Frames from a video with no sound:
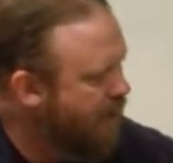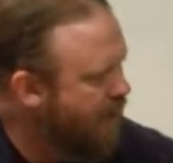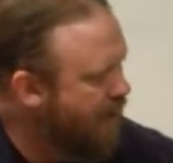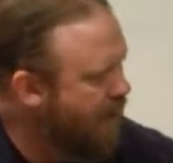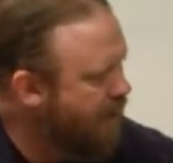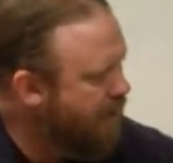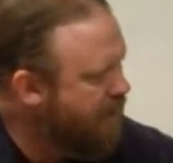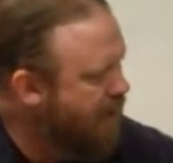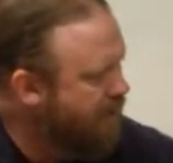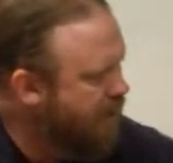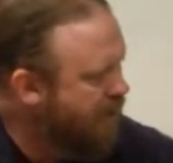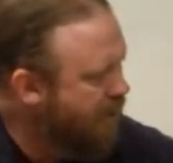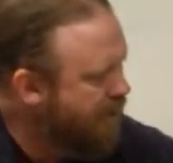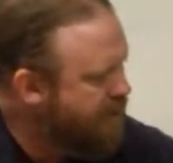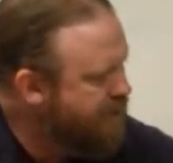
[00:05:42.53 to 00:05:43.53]
and a
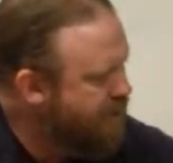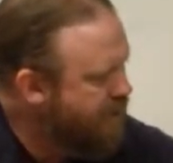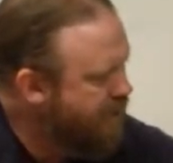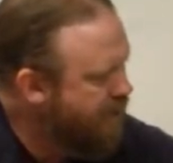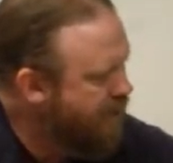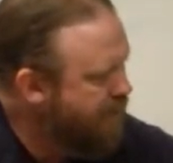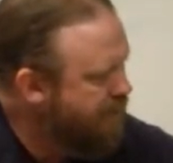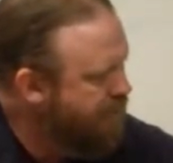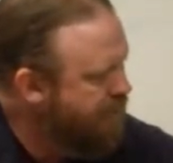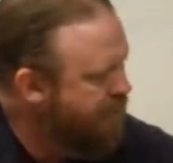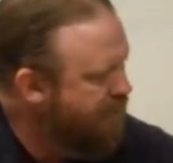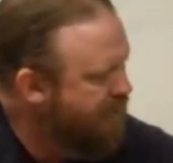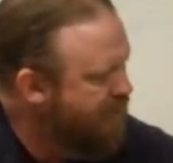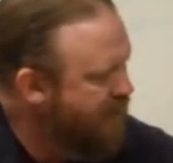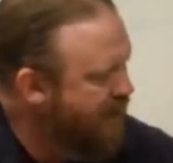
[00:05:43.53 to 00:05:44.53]
couple extra
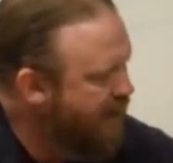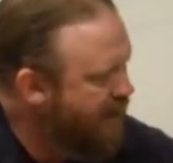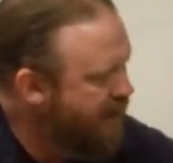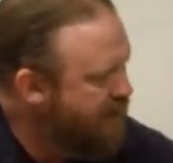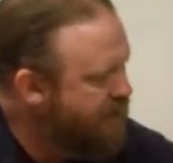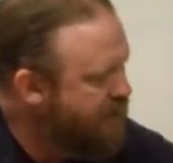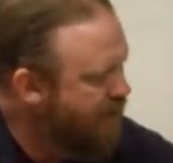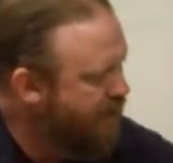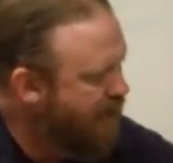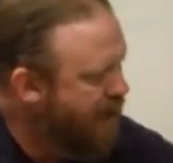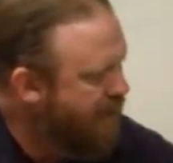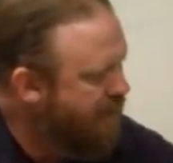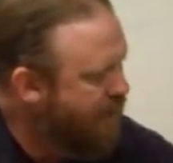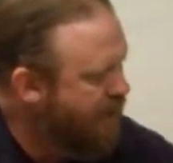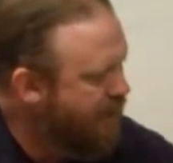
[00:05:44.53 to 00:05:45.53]
fittings so
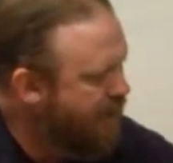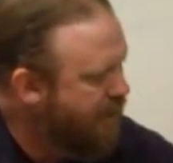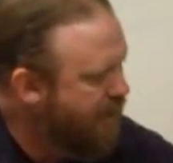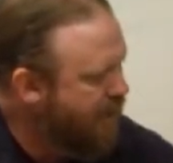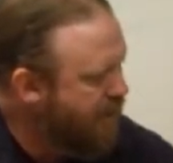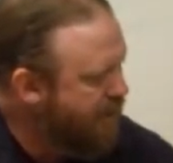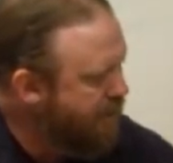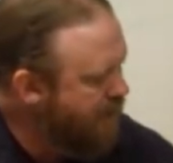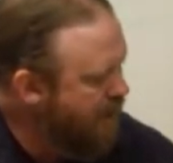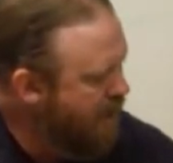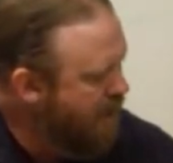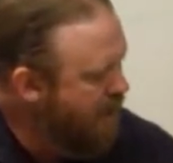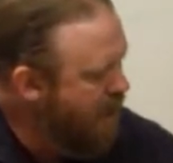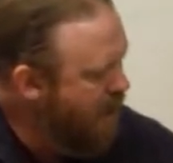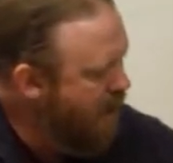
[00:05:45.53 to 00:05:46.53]
that I could put it on.
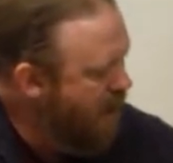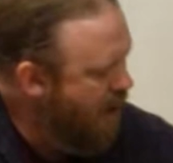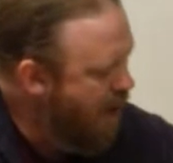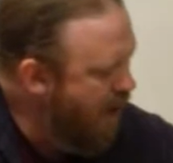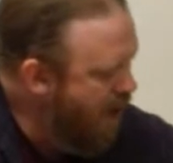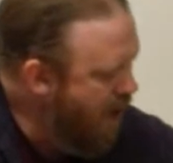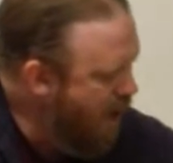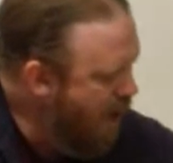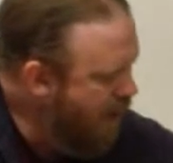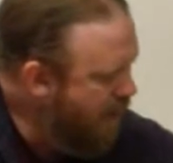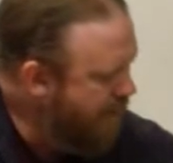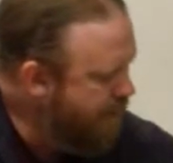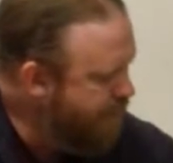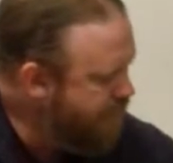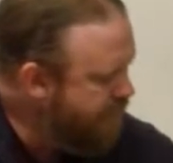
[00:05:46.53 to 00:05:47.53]

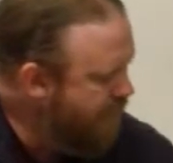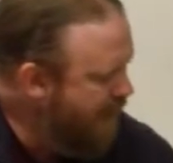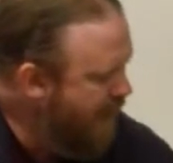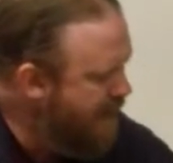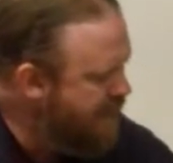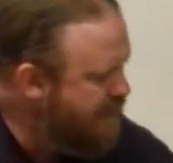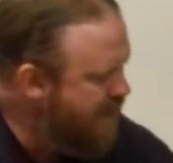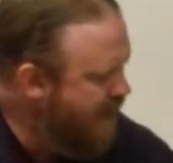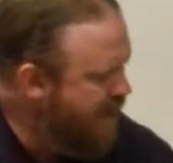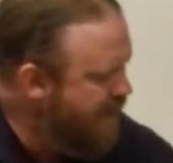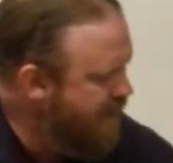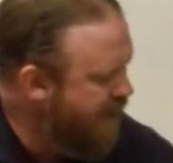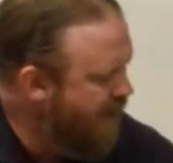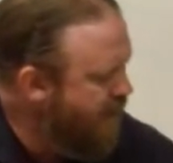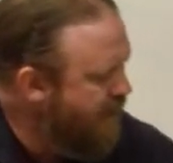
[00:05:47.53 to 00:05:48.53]
I
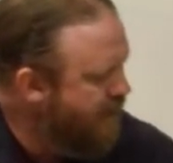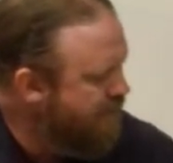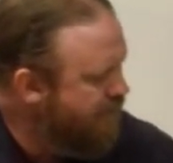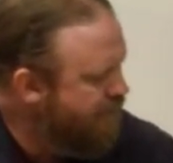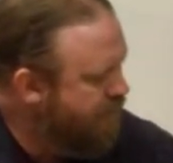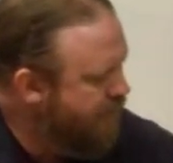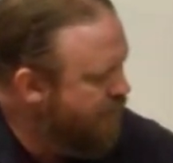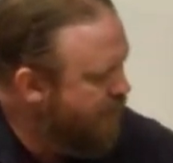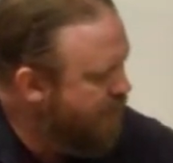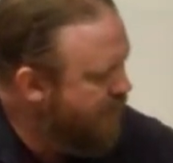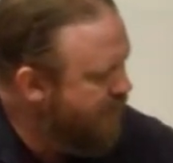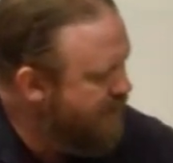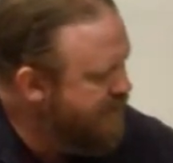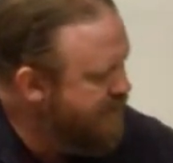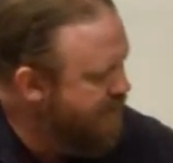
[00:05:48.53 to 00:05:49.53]
decided to go ahead and
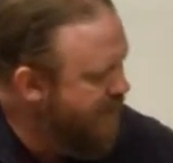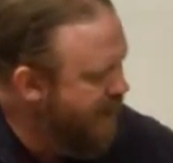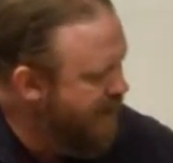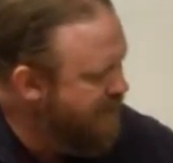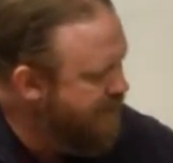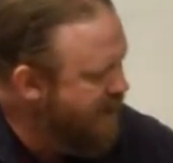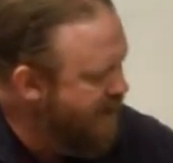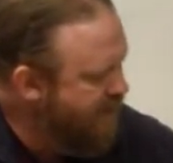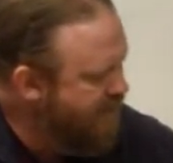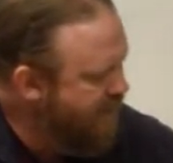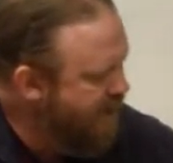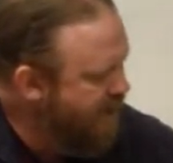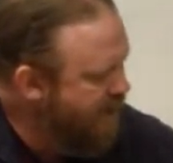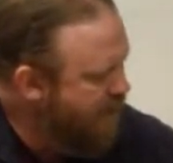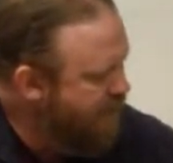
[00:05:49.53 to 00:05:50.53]
replace the main tank
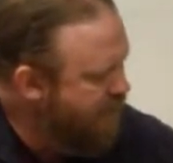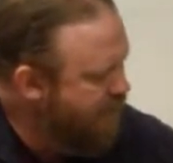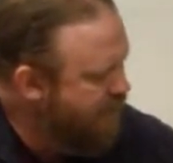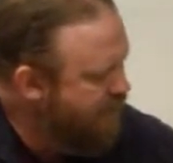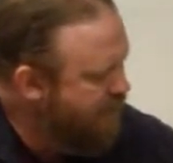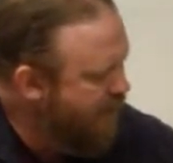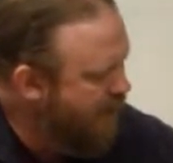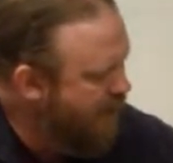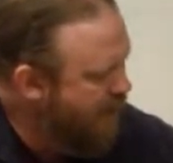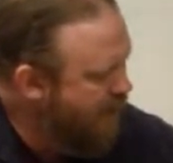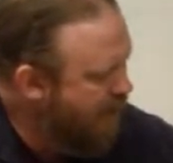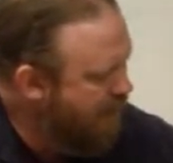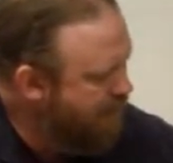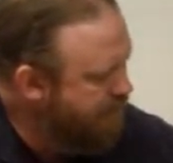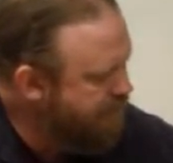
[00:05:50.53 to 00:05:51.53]
valve
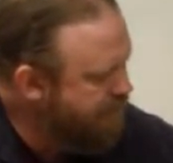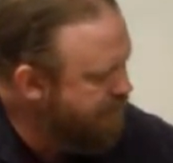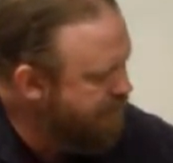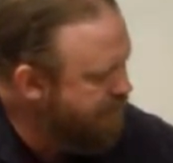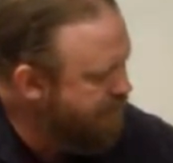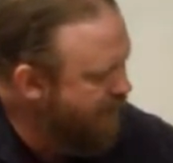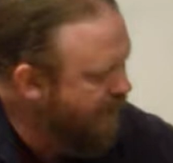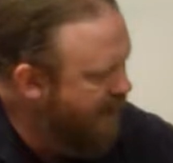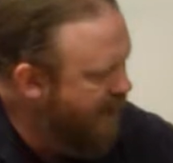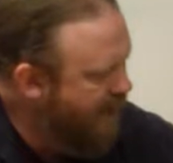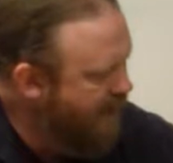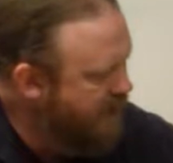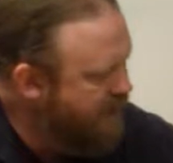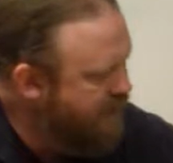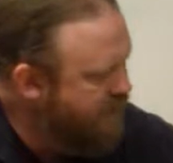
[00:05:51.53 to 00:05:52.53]

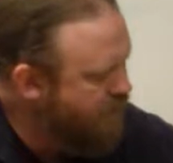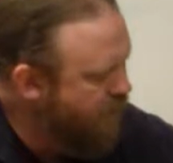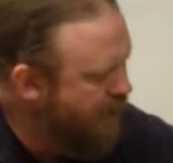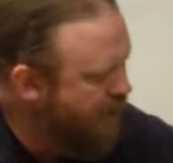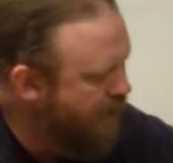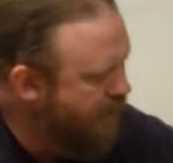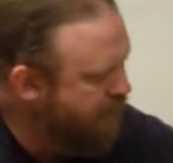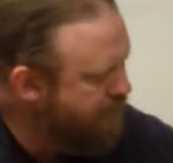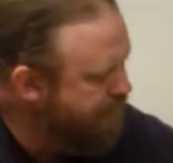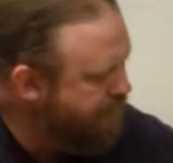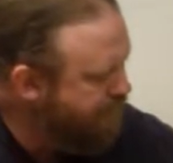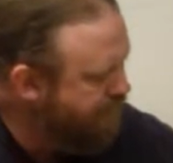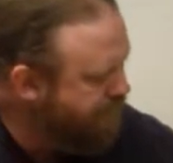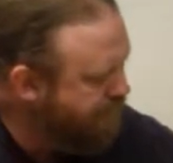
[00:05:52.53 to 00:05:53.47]
gauge as well.